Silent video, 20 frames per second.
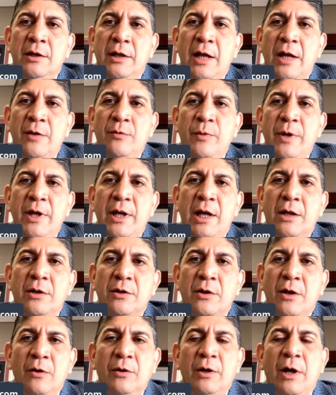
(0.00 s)
that we can
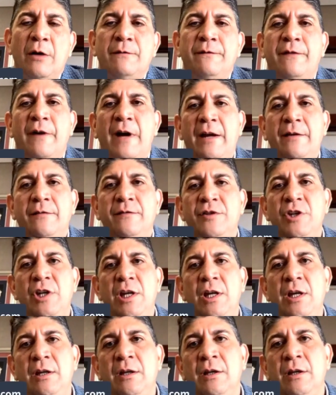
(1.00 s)
roll out
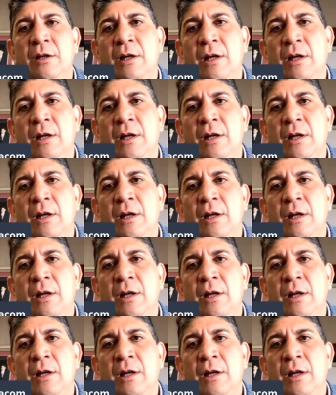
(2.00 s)
5G